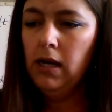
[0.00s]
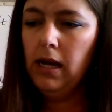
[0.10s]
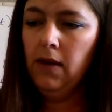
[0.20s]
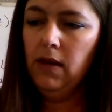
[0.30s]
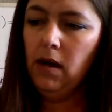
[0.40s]

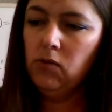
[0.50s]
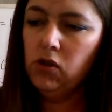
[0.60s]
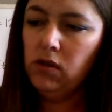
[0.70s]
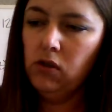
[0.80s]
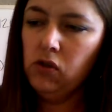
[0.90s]
And then I'm
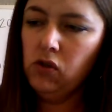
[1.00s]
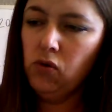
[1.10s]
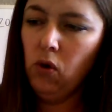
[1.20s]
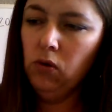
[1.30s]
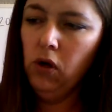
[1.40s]
just going to
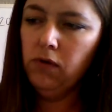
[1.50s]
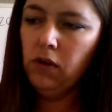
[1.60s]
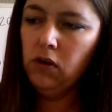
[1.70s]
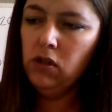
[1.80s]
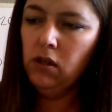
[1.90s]
scroll
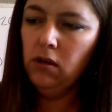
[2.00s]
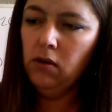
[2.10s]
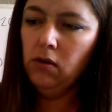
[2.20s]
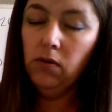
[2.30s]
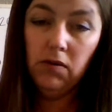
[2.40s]
over
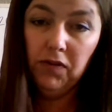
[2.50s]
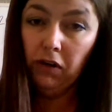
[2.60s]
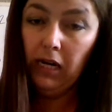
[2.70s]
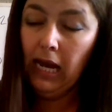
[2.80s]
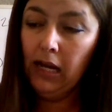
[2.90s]
to the
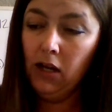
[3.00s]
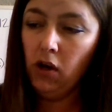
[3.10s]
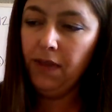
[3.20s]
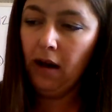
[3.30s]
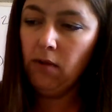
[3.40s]
very edge
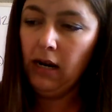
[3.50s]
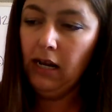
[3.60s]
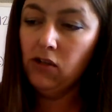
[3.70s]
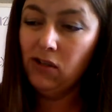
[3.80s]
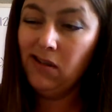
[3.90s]
on that right
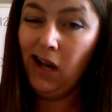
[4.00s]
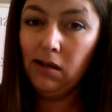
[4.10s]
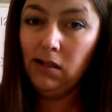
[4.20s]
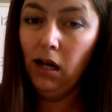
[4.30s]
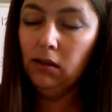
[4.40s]
edge. I
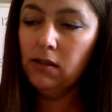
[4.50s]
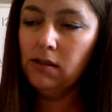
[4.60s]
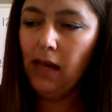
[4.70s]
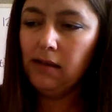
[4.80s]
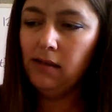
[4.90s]
can tell it's
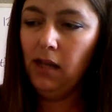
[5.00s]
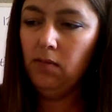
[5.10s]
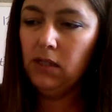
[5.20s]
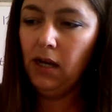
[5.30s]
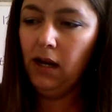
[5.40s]
that
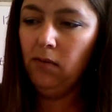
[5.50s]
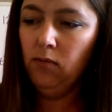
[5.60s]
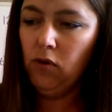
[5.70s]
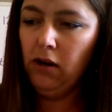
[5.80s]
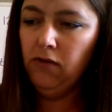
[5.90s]
same time,
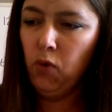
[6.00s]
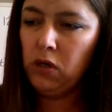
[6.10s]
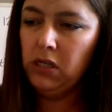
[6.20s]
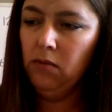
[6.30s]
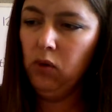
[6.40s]
right?
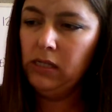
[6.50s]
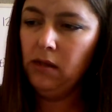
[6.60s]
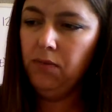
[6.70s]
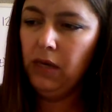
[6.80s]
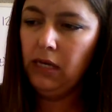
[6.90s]
14 point
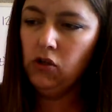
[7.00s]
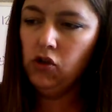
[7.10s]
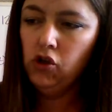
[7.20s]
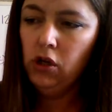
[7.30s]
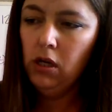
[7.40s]
something-ish.